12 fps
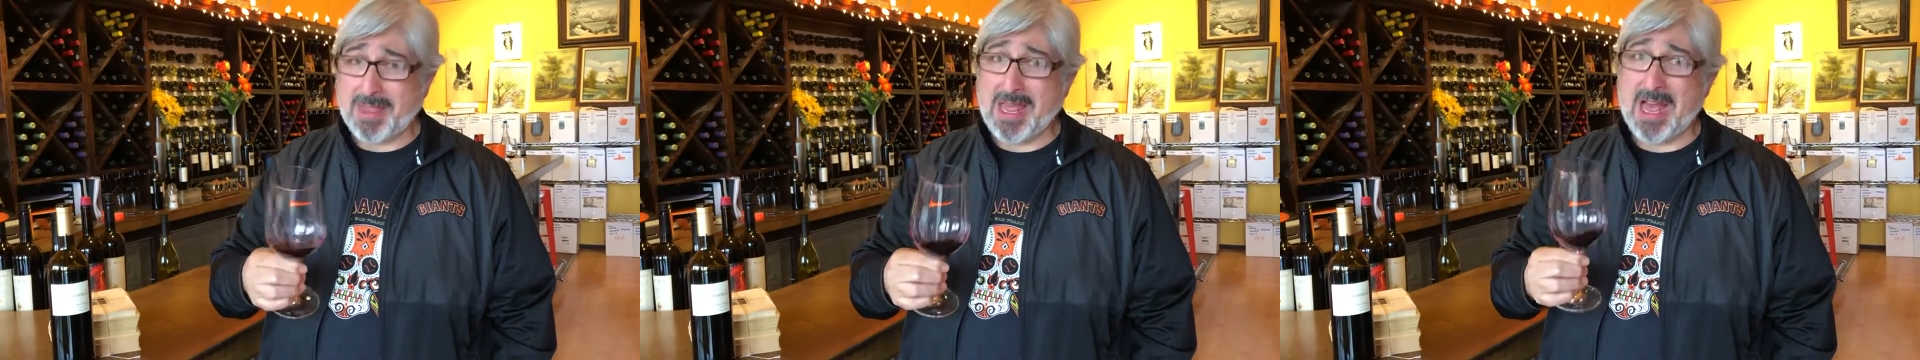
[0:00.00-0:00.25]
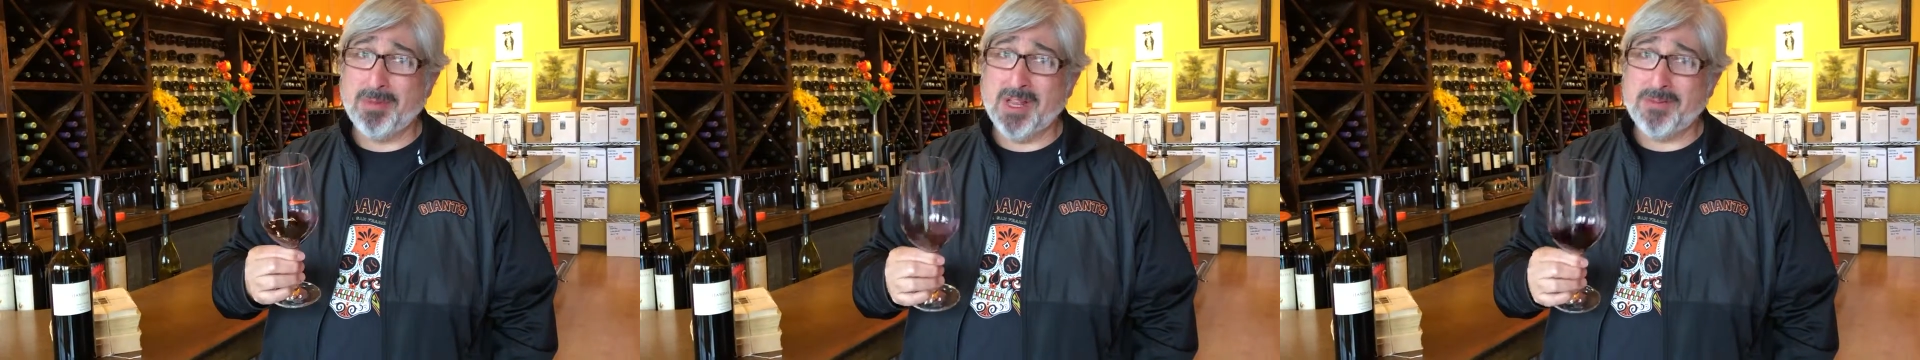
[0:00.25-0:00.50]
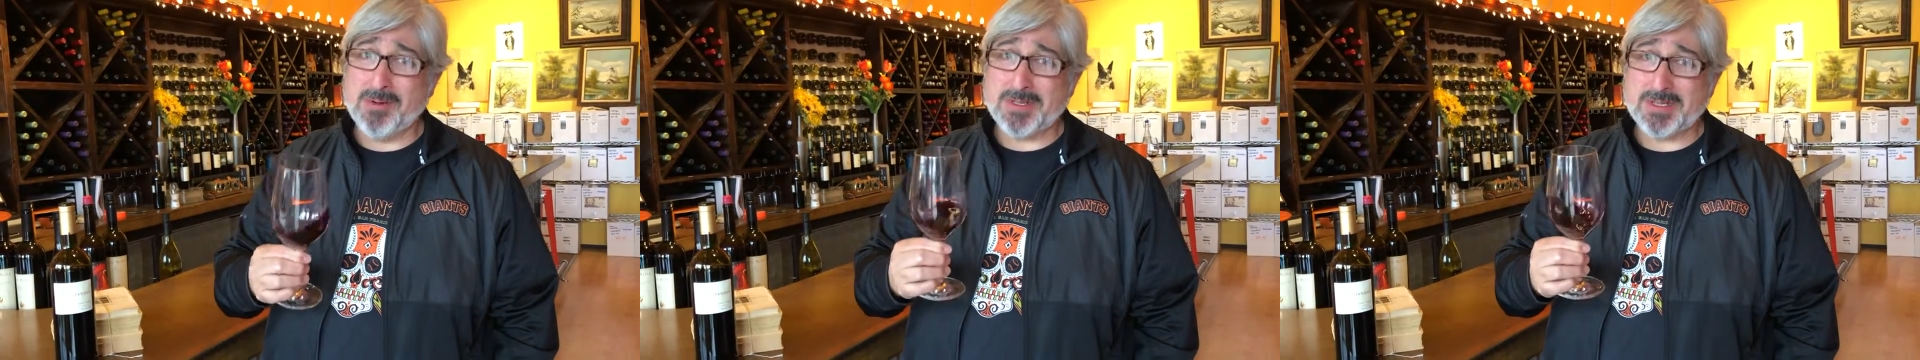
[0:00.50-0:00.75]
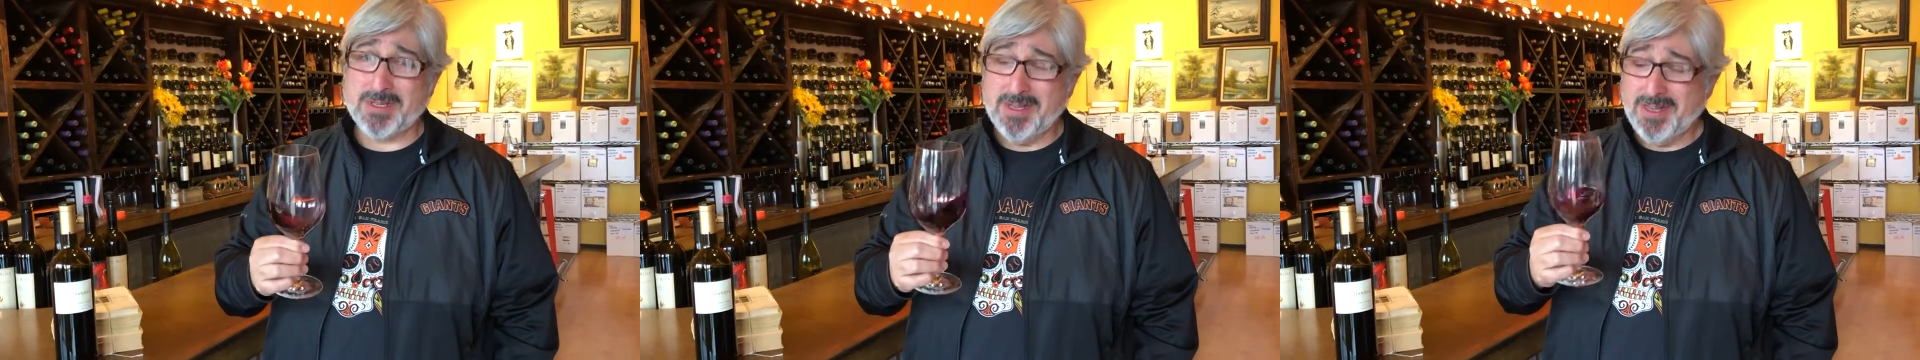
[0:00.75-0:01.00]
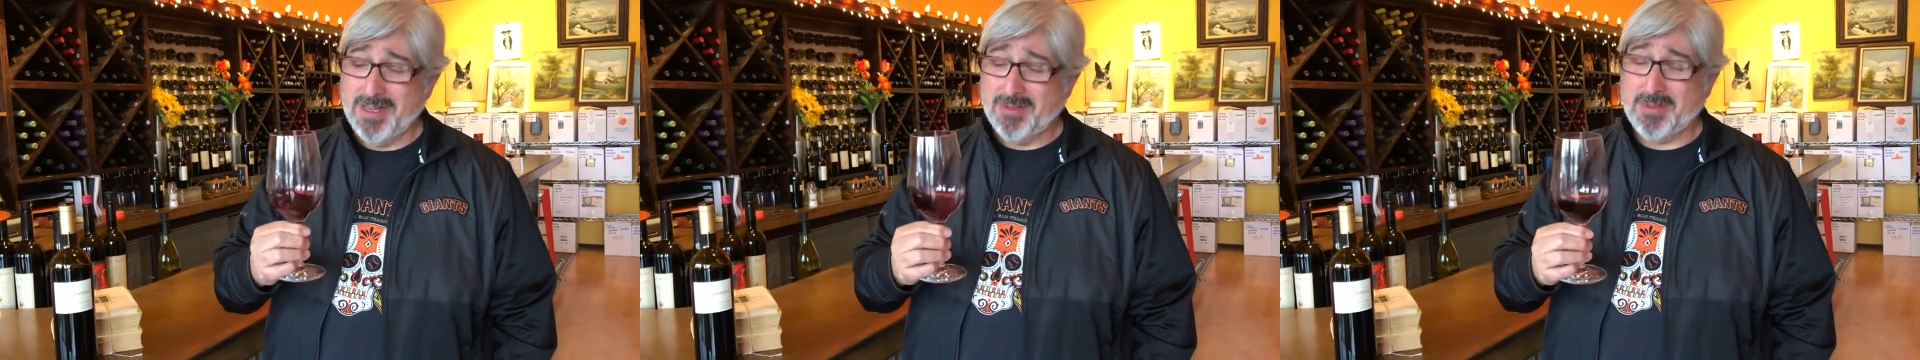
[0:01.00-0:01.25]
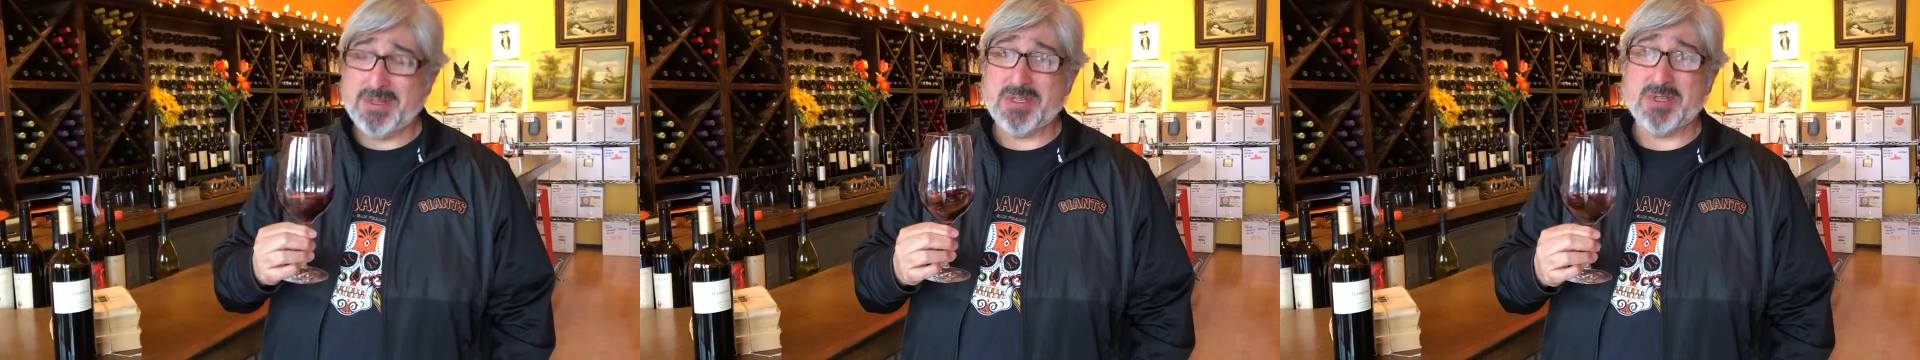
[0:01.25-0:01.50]
Cab lovers,
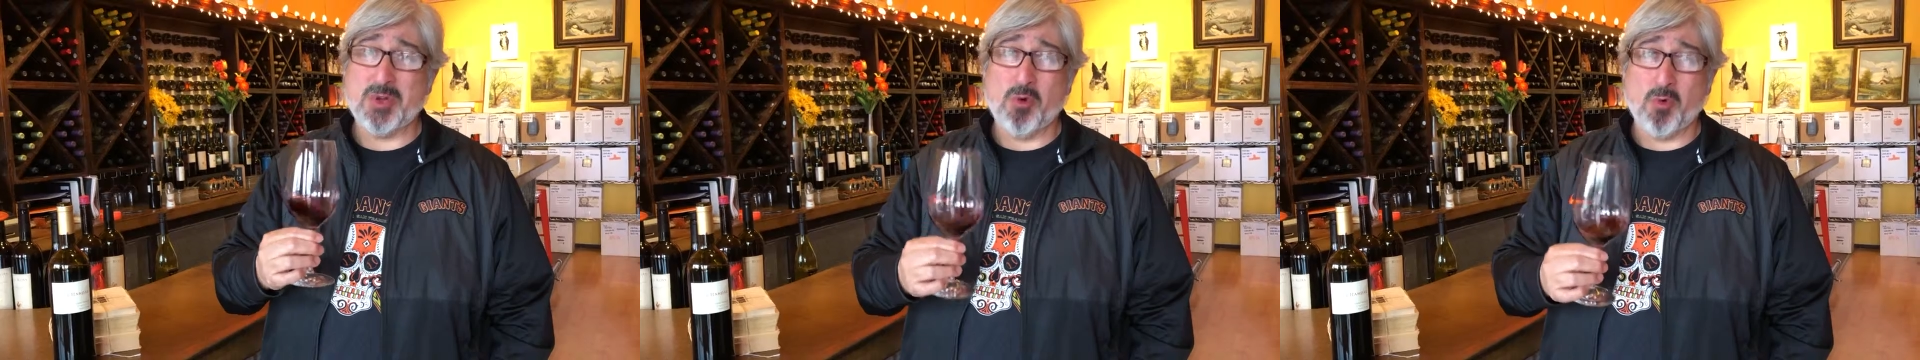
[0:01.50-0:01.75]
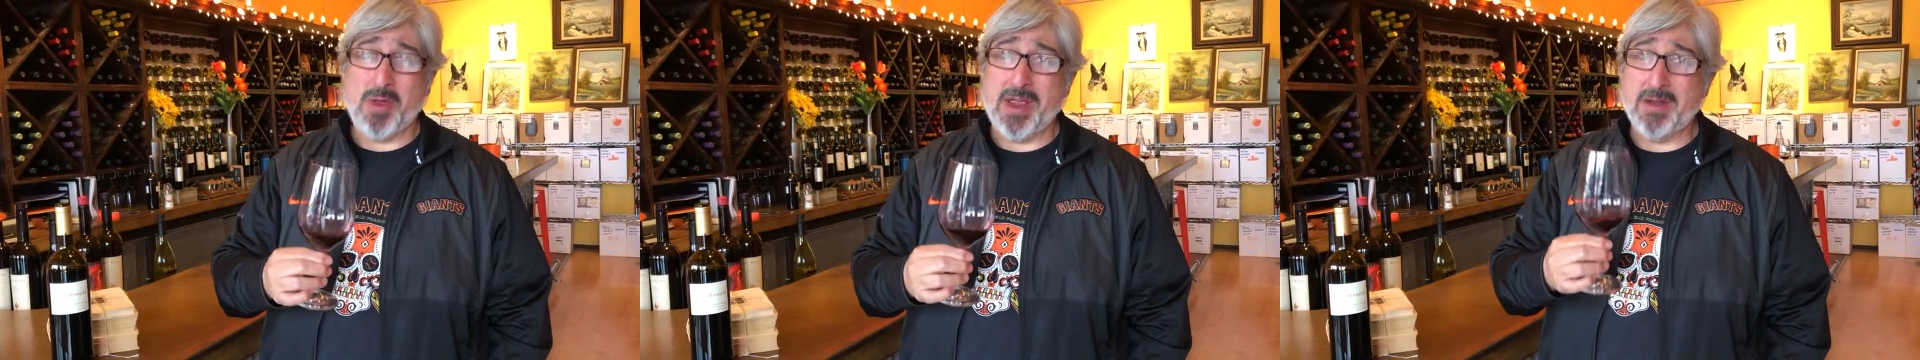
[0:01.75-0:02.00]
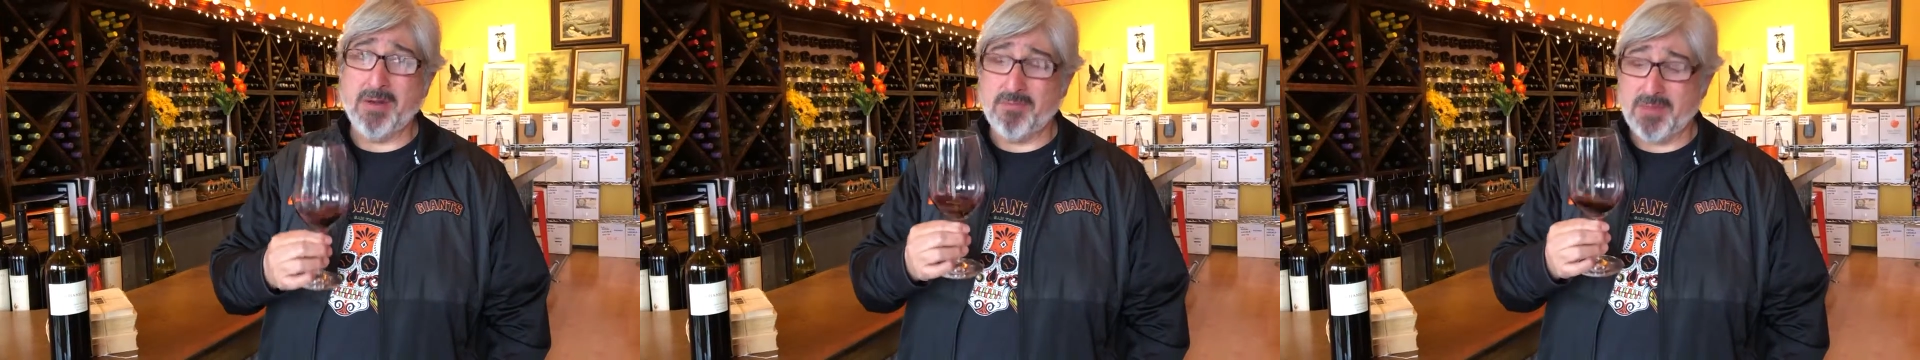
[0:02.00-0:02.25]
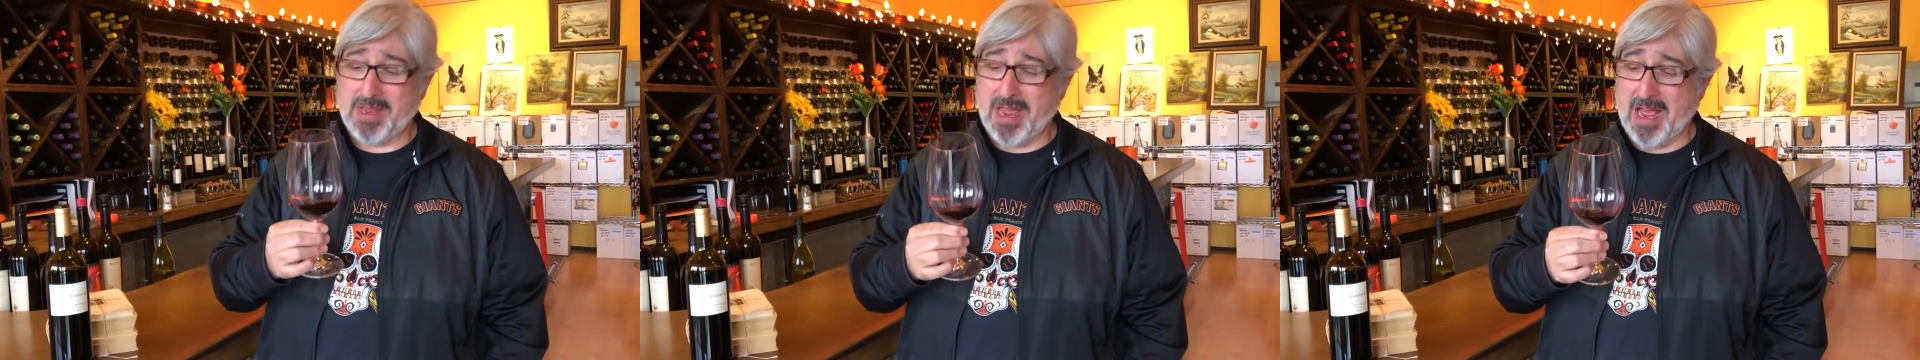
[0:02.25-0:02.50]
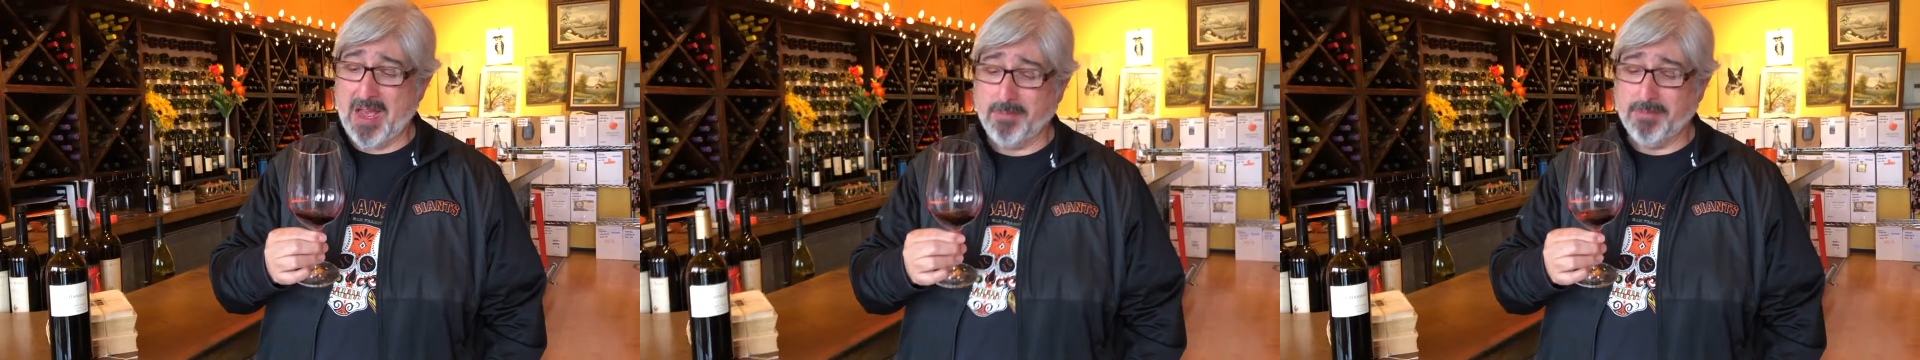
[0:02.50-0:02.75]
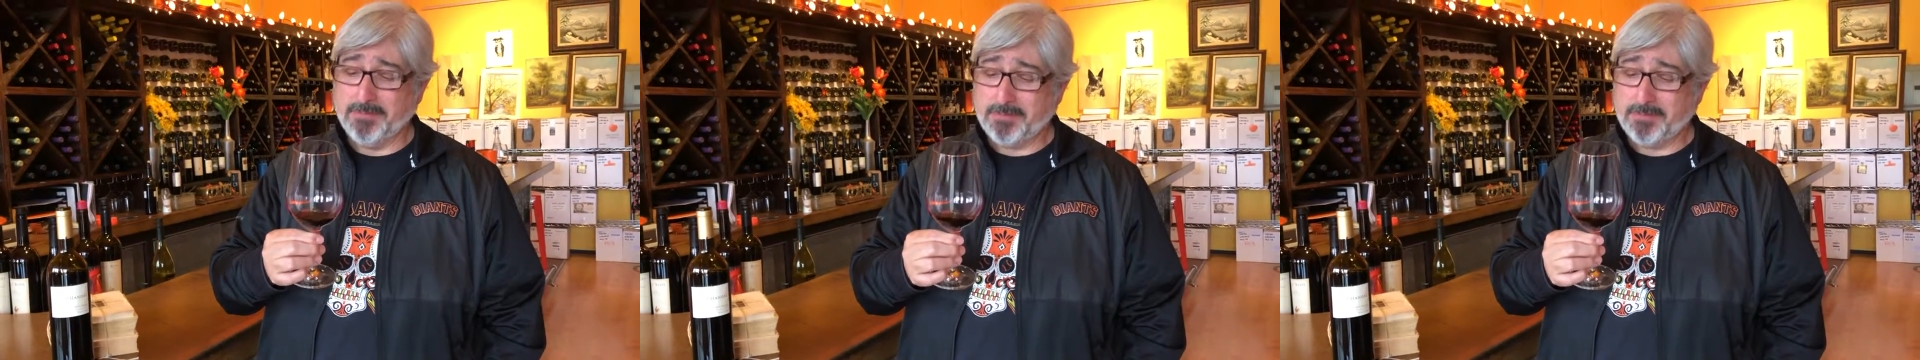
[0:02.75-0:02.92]
this is a great cab.